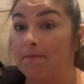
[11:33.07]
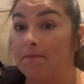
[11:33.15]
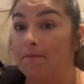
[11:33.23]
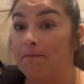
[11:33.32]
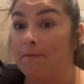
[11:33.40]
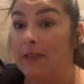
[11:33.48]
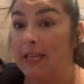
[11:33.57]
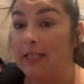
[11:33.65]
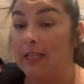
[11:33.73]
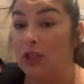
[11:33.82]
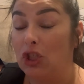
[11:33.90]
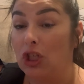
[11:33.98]
This
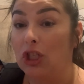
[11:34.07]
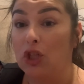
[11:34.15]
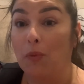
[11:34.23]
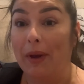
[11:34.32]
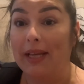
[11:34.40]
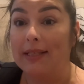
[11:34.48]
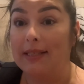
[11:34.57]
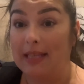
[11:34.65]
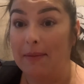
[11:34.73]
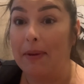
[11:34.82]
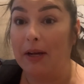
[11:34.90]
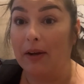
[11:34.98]
is just the wait and see
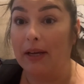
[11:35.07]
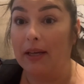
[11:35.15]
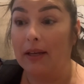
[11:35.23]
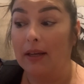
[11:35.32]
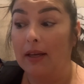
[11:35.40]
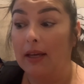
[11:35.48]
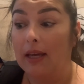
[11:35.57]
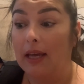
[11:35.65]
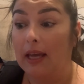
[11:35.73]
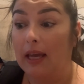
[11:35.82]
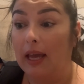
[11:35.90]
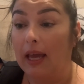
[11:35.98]
period.
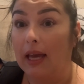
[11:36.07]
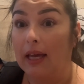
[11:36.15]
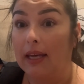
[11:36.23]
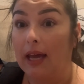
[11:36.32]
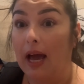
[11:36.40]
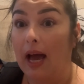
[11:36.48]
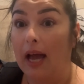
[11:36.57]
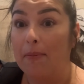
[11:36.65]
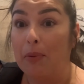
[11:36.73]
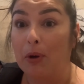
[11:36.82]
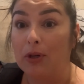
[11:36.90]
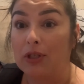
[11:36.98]
And I
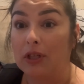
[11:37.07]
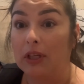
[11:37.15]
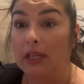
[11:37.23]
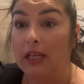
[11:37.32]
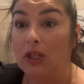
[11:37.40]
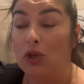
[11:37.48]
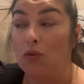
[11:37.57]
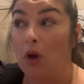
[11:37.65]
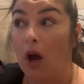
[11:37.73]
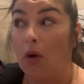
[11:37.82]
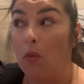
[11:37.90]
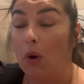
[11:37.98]
personally do
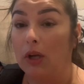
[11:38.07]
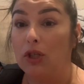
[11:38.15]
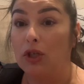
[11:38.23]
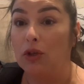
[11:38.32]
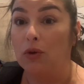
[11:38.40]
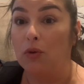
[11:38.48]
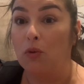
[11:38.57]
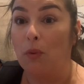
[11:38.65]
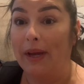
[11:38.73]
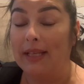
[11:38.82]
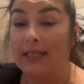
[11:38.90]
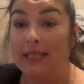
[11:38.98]
not want to
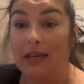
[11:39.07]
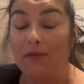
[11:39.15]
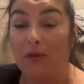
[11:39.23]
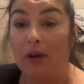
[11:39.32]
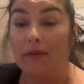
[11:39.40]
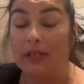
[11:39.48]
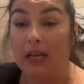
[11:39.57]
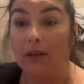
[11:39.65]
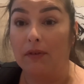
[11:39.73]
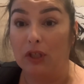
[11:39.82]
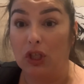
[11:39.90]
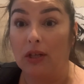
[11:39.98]
wait and see in front of a
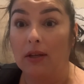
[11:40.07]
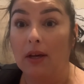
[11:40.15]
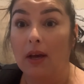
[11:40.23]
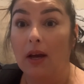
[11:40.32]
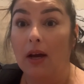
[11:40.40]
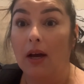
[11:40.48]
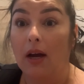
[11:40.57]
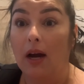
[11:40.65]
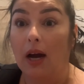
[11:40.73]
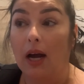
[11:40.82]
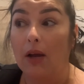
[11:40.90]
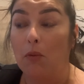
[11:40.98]
television.
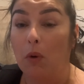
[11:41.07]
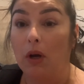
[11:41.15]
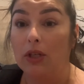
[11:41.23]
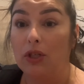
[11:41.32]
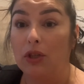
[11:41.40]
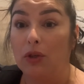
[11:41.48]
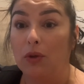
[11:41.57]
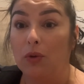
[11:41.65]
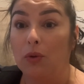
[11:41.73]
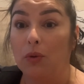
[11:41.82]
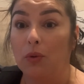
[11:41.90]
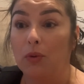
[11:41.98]
I want
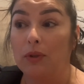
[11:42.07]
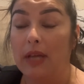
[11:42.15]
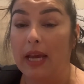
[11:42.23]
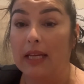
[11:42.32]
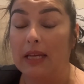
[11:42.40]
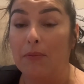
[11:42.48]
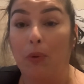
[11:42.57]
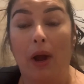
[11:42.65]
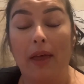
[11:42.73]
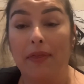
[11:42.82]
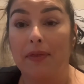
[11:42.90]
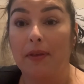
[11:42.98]
to take a deep
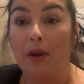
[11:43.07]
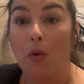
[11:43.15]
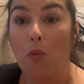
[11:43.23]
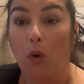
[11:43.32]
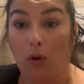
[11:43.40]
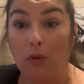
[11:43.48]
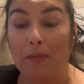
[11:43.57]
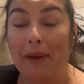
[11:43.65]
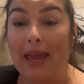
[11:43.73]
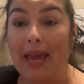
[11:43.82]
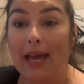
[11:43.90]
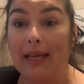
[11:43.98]
breath, work with my
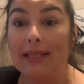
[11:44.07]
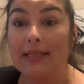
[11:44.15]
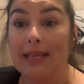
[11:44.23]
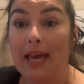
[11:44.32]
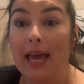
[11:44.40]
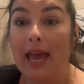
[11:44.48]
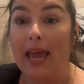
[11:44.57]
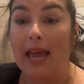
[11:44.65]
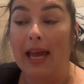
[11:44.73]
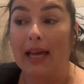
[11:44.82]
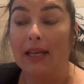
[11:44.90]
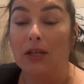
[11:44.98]
hands,
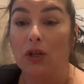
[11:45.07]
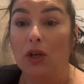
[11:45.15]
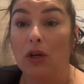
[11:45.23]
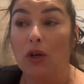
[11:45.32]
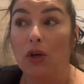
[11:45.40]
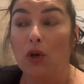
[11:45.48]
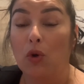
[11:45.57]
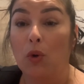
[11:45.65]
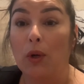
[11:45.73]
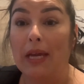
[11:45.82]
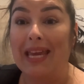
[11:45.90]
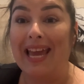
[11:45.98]
and
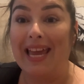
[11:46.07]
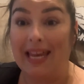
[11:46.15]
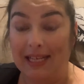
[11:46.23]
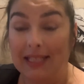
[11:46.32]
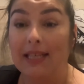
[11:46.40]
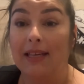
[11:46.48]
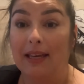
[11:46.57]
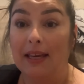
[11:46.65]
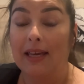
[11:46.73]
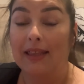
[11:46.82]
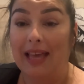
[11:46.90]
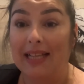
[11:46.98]
create
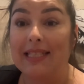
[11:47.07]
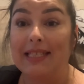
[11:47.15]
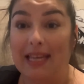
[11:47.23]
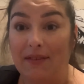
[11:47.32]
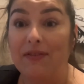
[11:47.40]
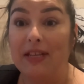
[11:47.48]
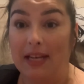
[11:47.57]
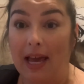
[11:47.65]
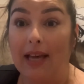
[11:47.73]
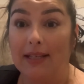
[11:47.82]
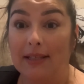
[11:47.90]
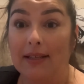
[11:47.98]
that safety net